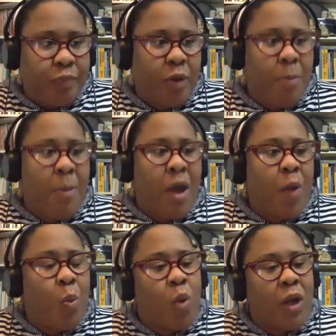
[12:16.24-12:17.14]
My
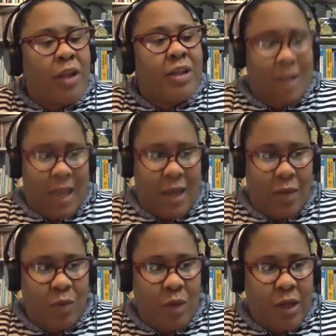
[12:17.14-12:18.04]
one
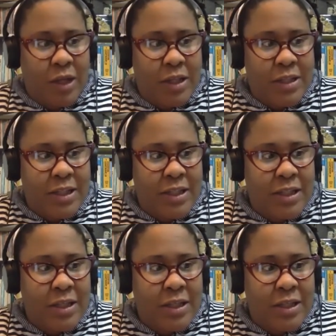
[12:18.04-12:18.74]
down was